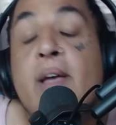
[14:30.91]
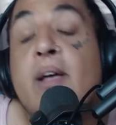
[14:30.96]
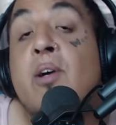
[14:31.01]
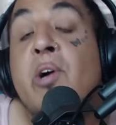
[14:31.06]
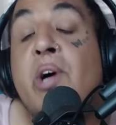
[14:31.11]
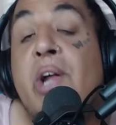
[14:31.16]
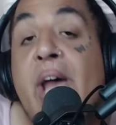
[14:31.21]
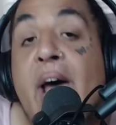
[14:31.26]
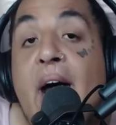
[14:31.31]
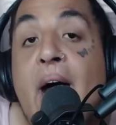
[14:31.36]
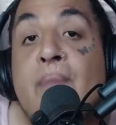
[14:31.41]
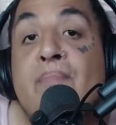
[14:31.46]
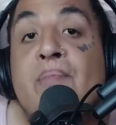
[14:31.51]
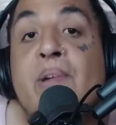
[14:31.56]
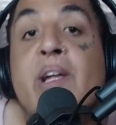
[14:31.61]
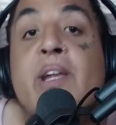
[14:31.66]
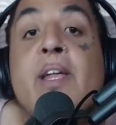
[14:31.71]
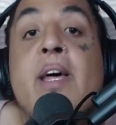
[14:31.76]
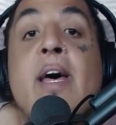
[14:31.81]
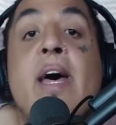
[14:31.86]
It could
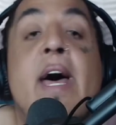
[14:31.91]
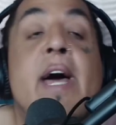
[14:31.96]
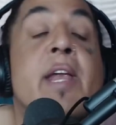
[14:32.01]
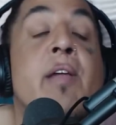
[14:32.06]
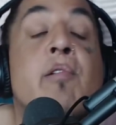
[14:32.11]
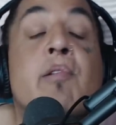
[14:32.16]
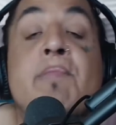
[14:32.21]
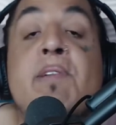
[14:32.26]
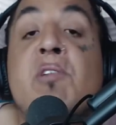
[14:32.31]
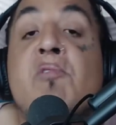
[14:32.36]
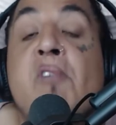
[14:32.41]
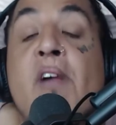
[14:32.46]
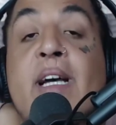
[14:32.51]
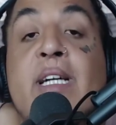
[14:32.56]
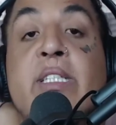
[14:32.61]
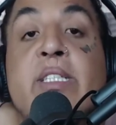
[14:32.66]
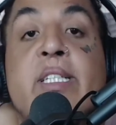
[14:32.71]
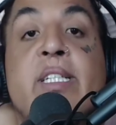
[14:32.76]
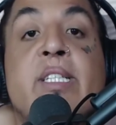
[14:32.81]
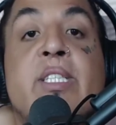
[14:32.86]
happen, and it would be
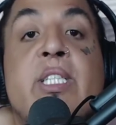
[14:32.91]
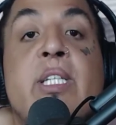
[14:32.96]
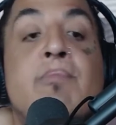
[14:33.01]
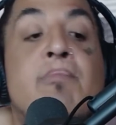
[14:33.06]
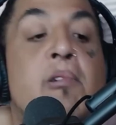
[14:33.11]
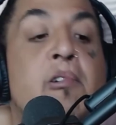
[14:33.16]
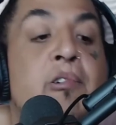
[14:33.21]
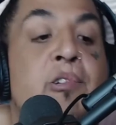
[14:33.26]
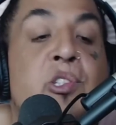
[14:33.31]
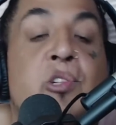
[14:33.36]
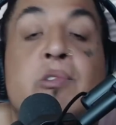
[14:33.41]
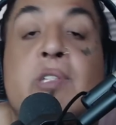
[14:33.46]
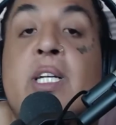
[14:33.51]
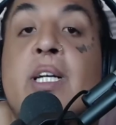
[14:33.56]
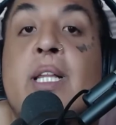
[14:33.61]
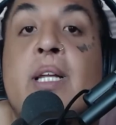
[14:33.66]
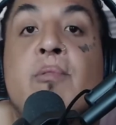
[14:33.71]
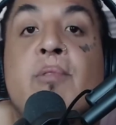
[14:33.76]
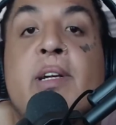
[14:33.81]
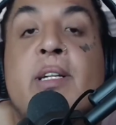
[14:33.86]
crazy to see Boruto
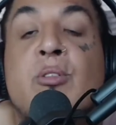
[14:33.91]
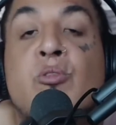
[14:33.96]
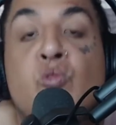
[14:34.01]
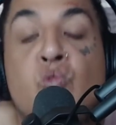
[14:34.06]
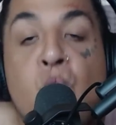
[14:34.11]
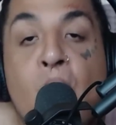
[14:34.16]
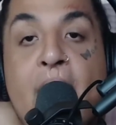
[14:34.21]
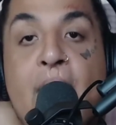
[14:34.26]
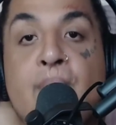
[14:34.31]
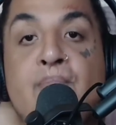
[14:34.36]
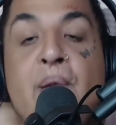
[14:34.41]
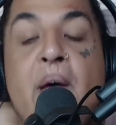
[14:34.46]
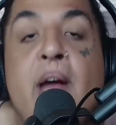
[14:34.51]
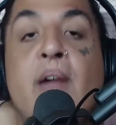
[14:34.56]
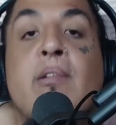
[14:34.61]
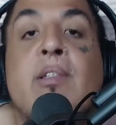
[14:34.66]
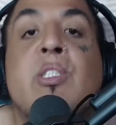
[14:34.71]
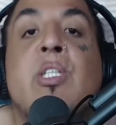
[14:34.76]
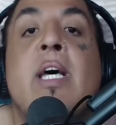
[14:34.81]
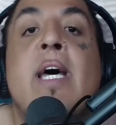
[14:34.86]
dealing with his
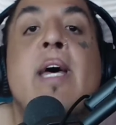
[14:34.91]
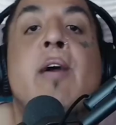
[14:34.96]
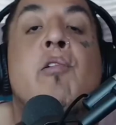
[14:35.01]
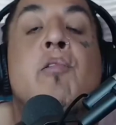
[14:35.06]
grandparents.